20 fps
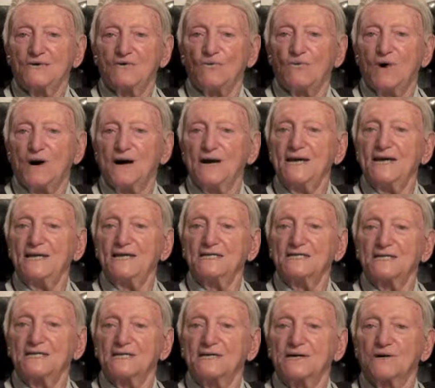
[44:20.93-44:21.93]
Why he
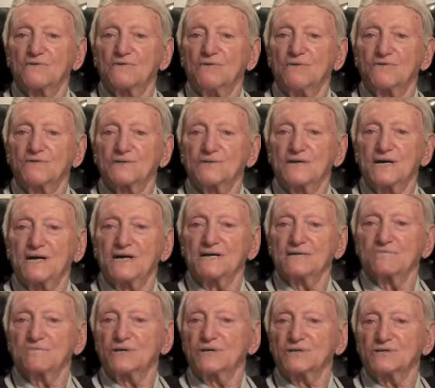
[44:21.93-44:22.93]
didn't go over
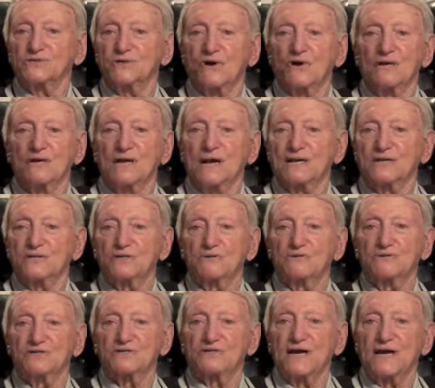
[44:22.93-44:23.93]
there? Because all he had to
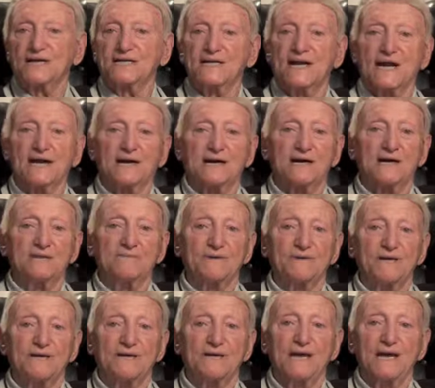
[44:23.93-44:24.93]
do was take that
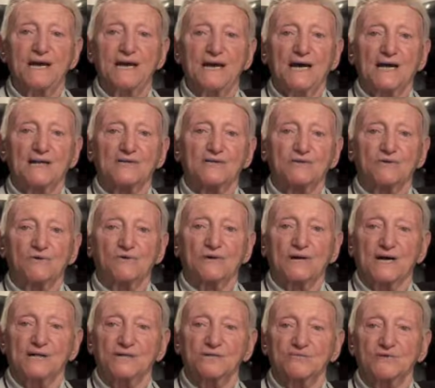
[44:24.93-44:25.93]
army and throw
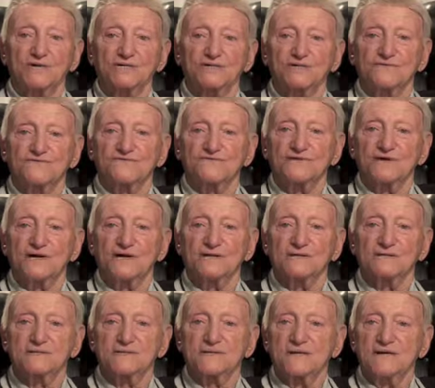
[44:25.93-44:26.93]
it on the Russian
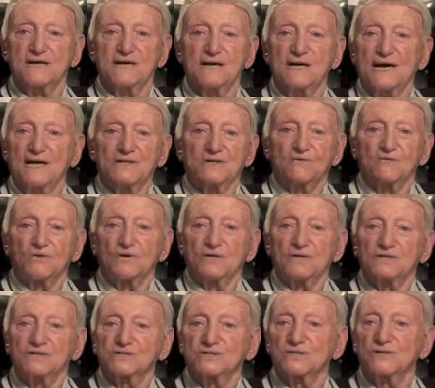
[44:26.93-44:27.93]
front, and the
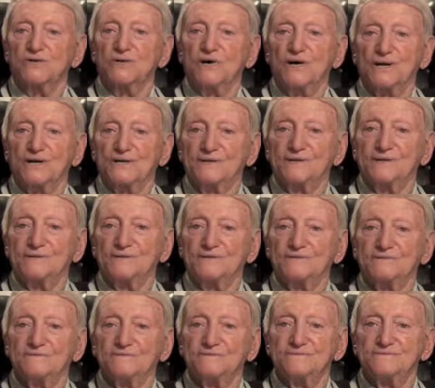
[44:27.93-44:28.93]
world is gone.
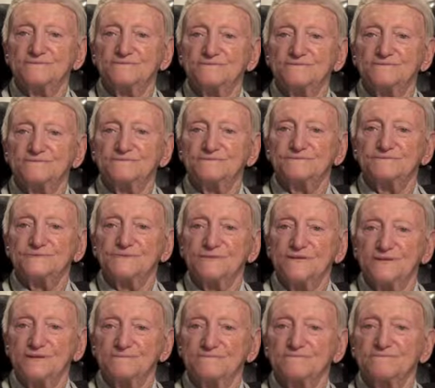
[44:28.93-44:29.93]

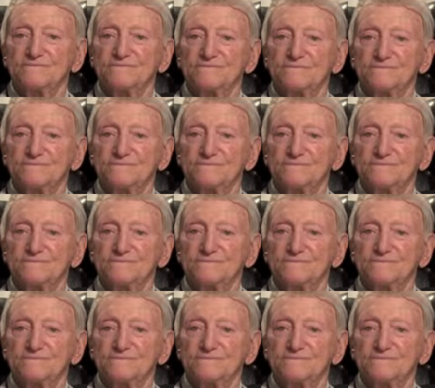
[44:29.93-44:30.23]
Yep.